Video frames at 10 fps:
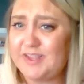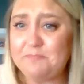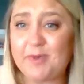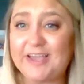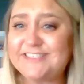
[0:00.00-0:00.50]

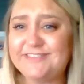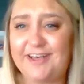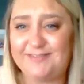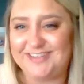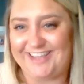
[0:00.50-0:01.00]
Mice
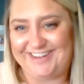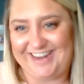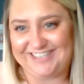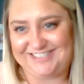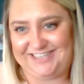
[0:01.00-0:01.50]
love to get
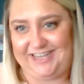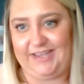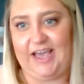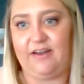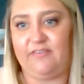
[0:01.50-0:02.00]

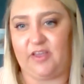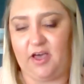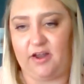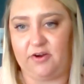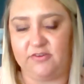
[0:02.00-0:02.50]
nesting out of the
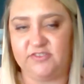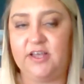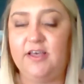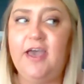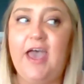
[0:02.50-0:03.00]
gutters,
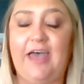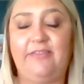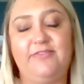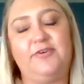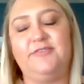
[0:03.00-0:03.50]

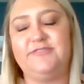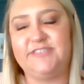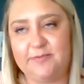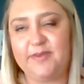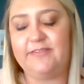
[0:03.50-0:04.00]
and they'll
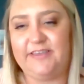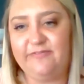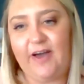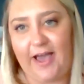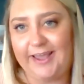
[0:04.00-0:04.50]
typically
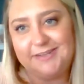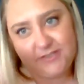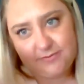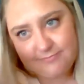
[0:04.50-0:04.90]
find